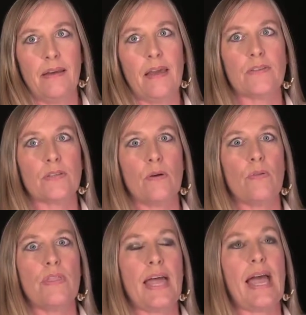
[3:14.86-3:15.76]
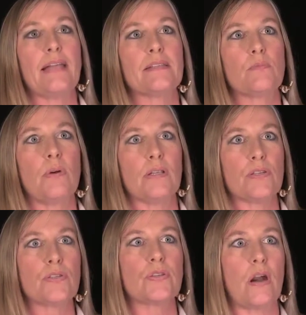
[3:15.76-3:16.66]
And so that's what
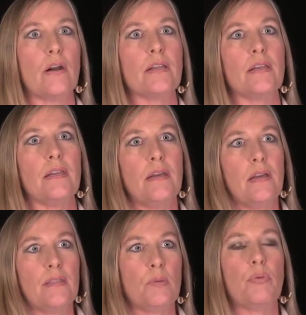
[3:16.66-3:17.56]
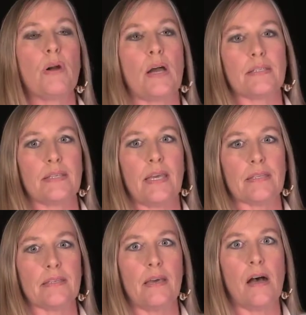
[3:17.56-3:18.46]
started the
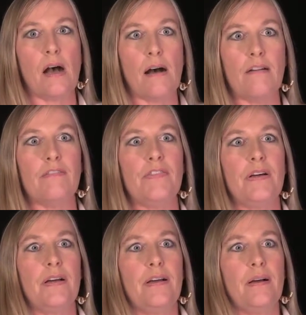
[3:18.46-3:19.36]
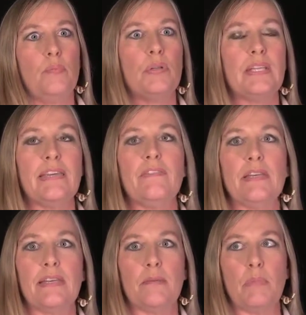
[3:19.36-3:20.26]
process of
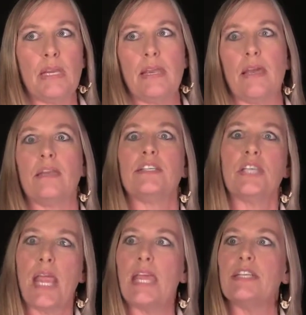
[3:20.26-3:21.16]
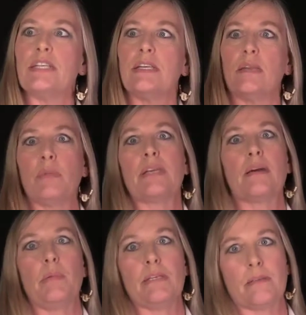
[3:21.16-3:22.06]
believing in me and changing and
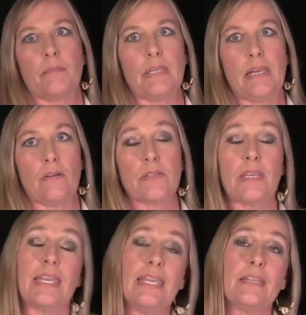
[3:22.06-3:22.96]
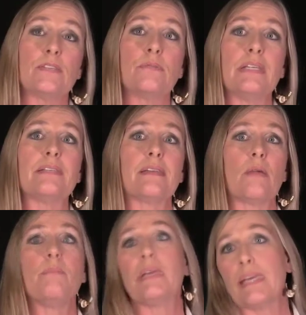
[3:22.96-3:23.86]
becoming something else. And he's the reason
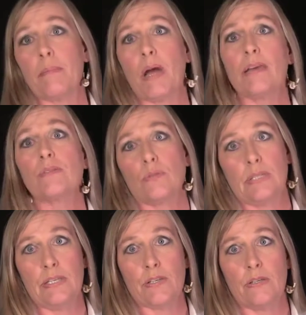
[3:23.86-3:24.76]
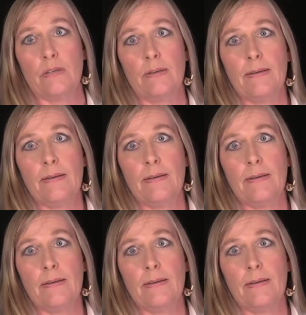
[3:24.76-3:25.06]
I became a high school teacher.